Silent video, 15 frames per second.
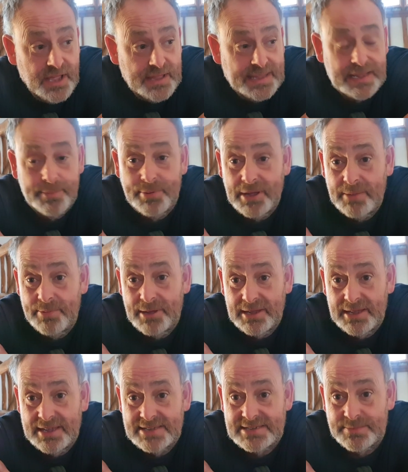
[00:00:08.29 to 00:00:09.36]
Now, your
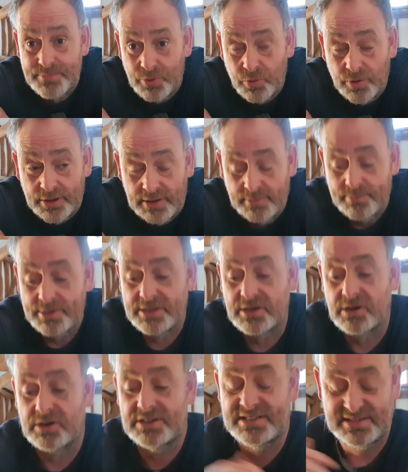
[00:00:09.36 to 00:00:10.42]
PPE is important
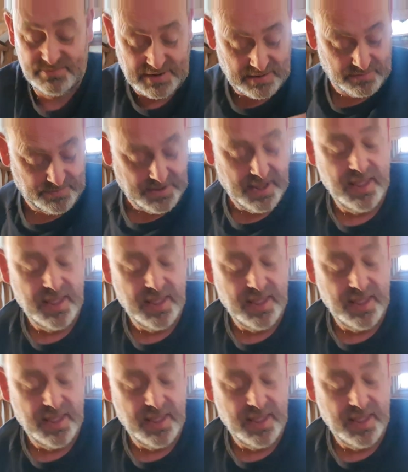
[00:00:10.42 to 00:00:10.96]
because, well,